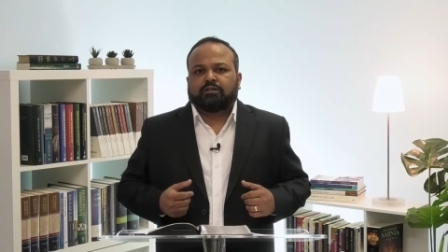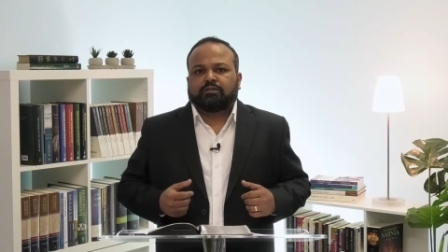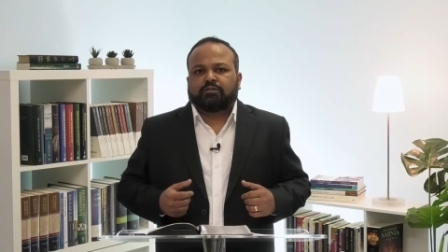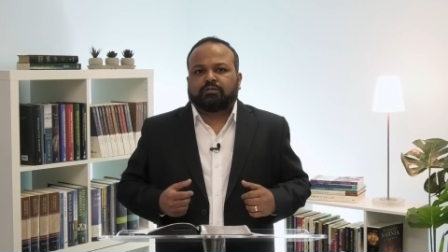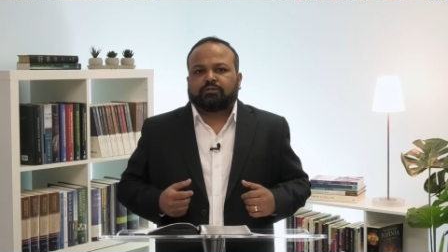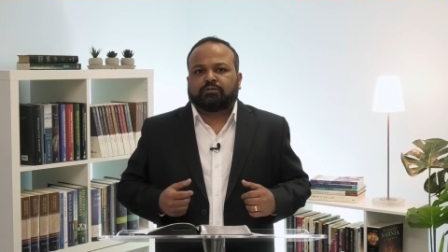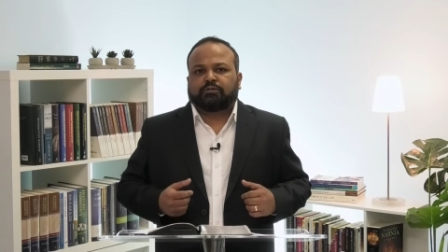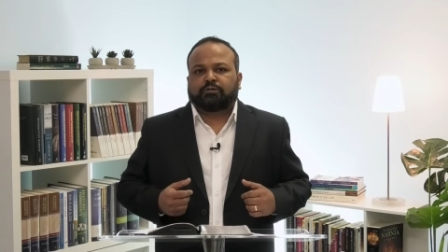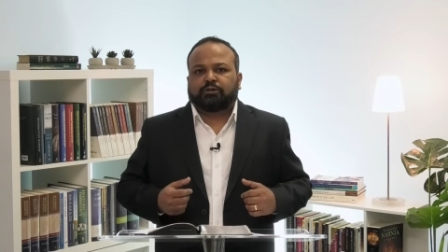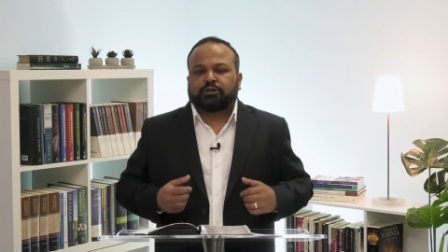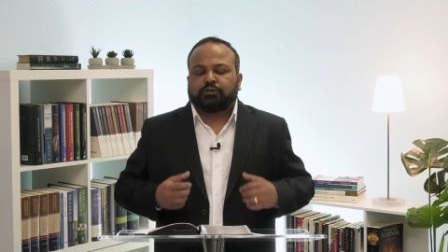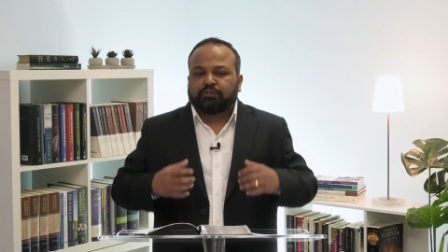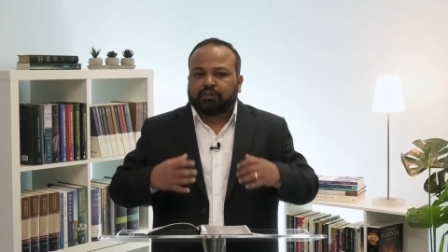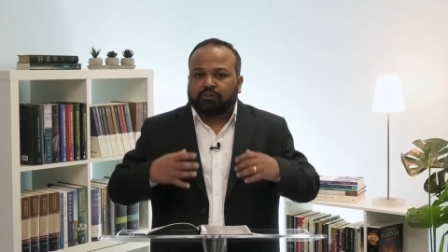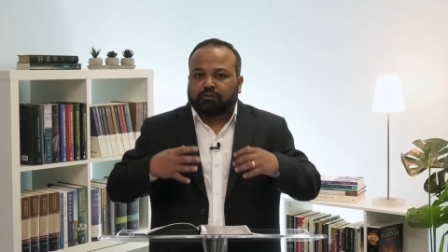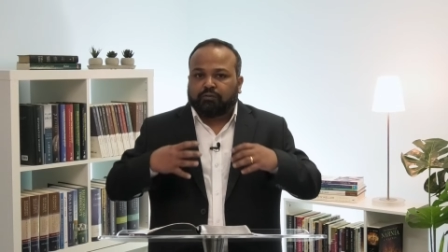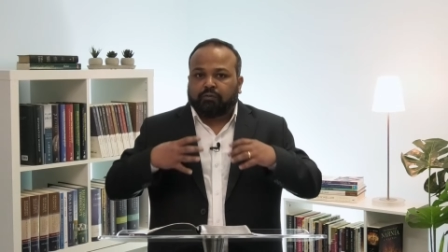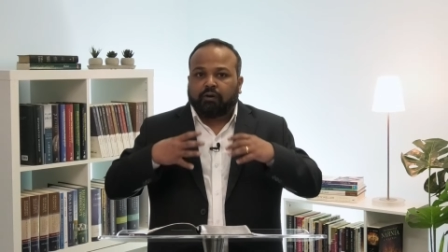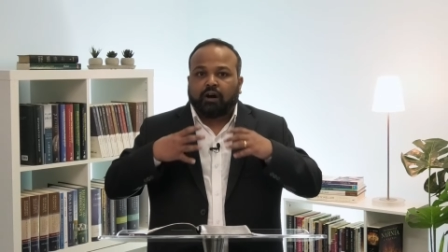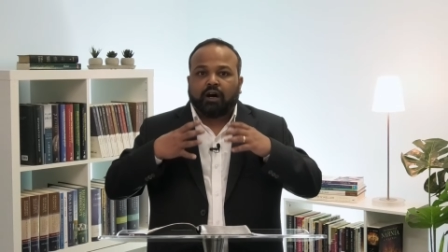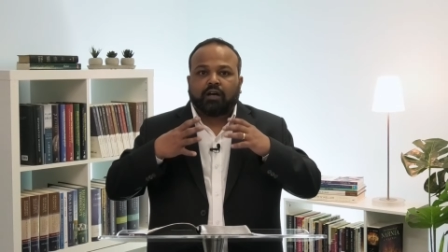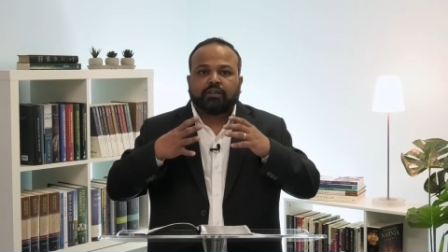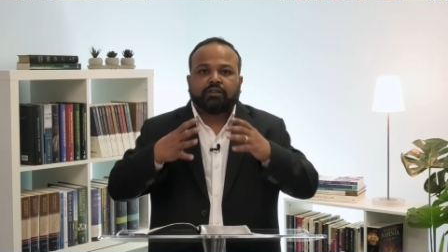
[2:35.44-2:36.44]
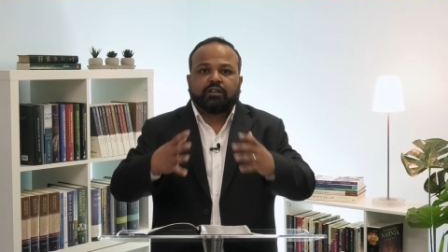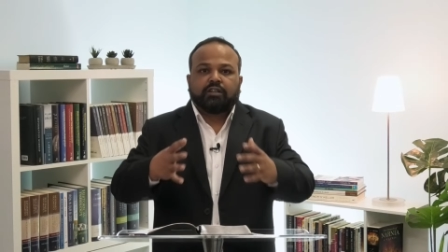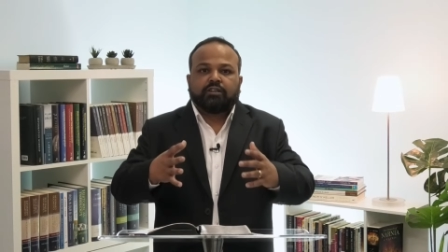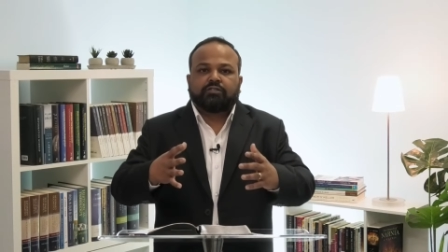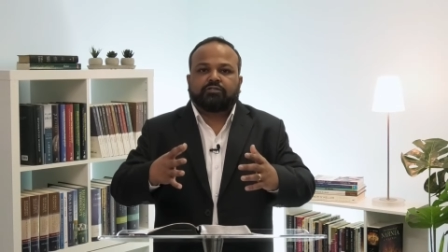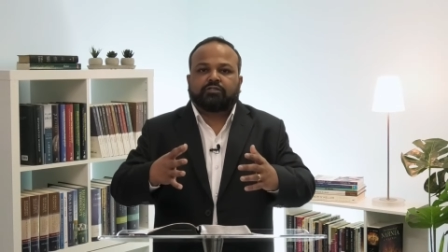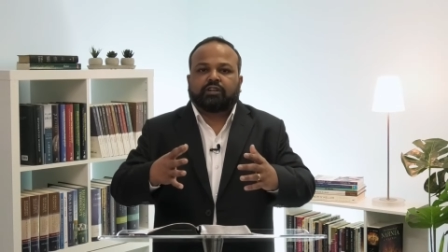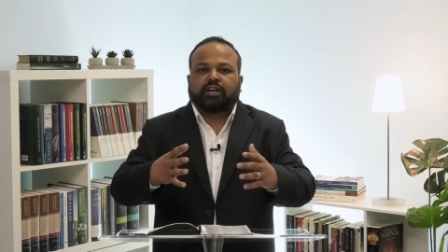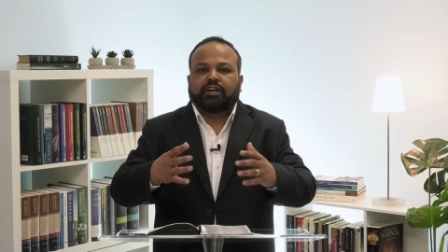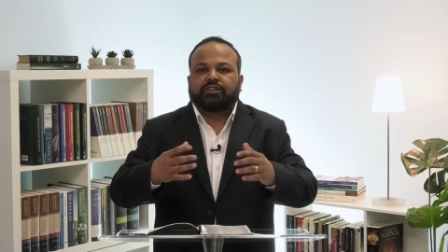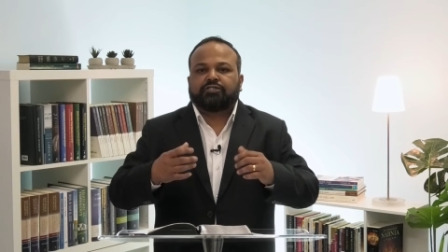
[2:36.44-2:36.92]
So if the father
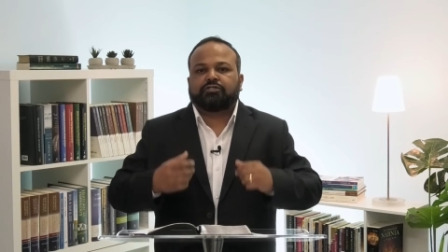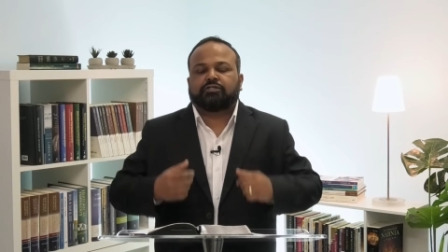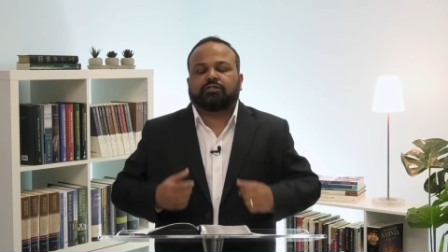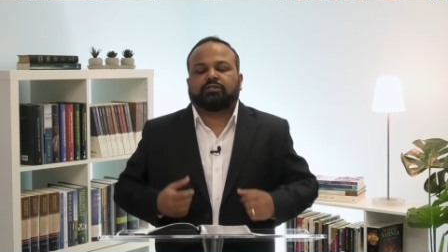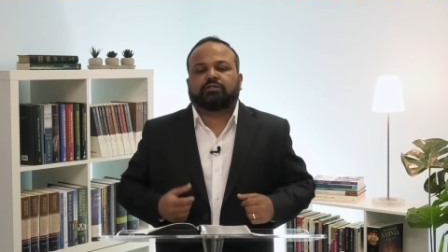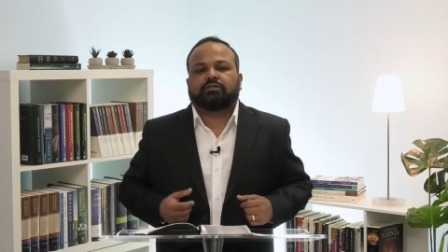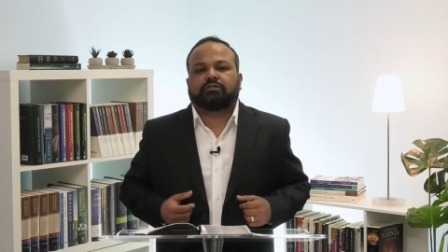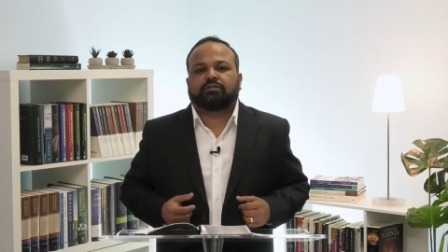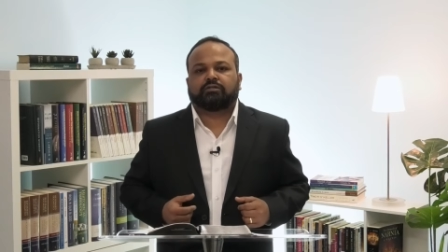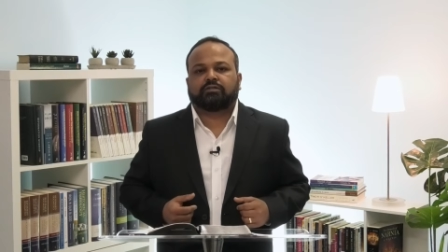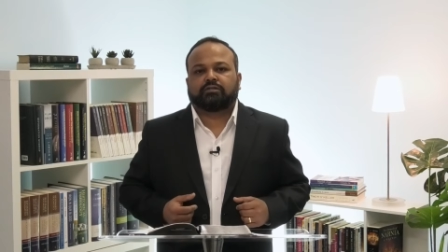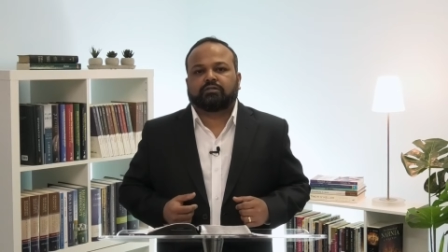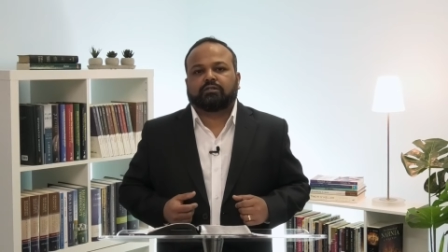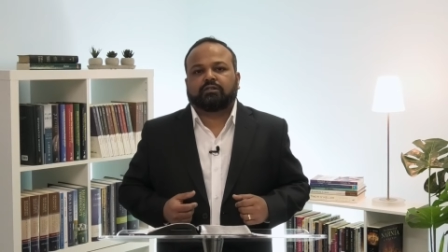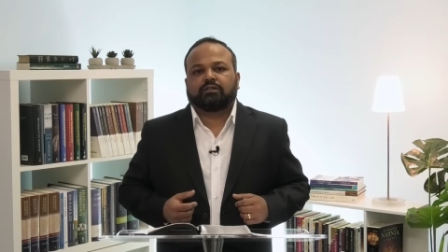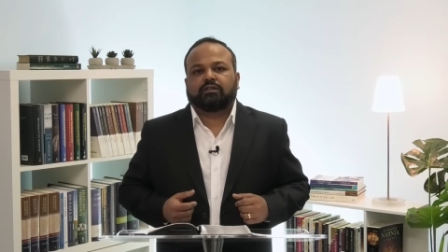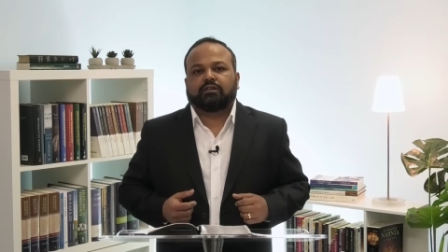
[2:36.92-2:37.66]
is righteous,